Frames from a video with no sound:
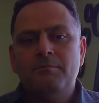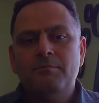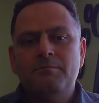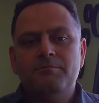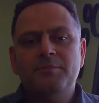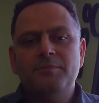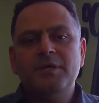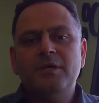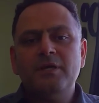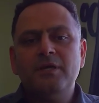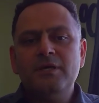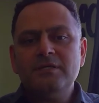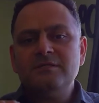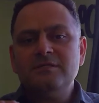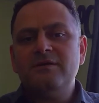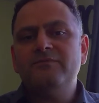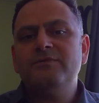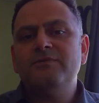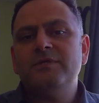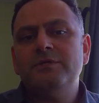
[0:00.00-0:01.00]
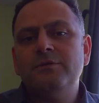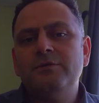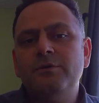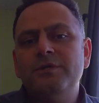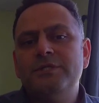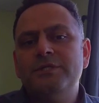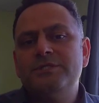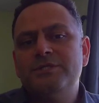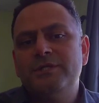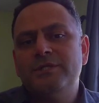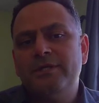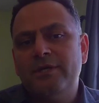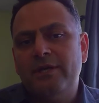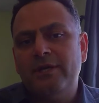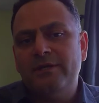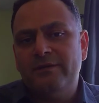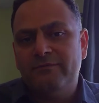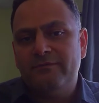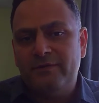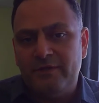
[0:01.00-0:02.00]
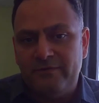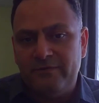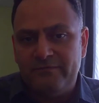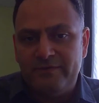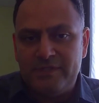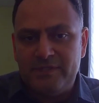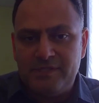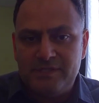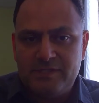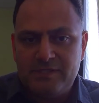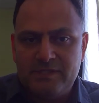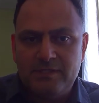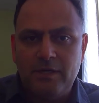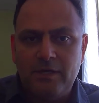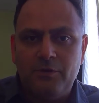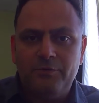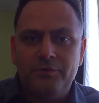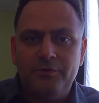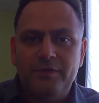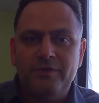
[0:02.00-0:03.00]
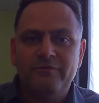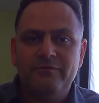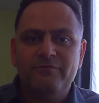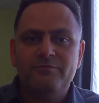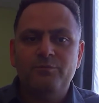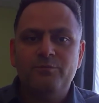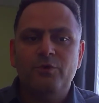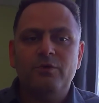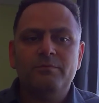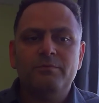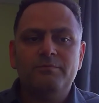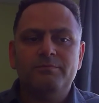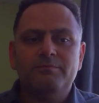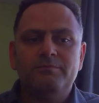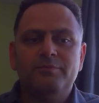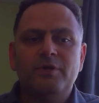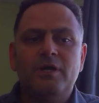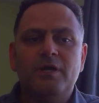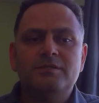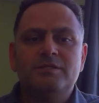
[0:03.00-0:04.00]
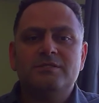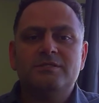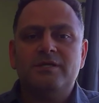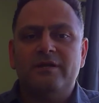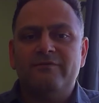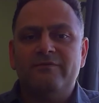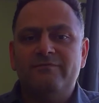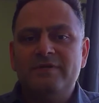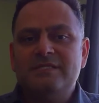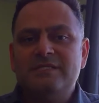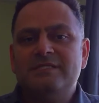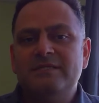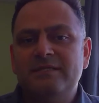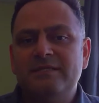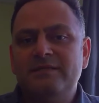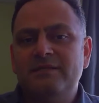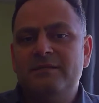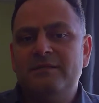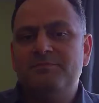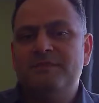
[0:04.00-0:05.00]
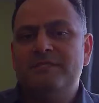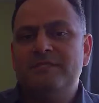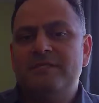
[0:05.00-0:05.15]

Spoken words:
because of the lower general level of risk. Now, if more projects are invested in, it means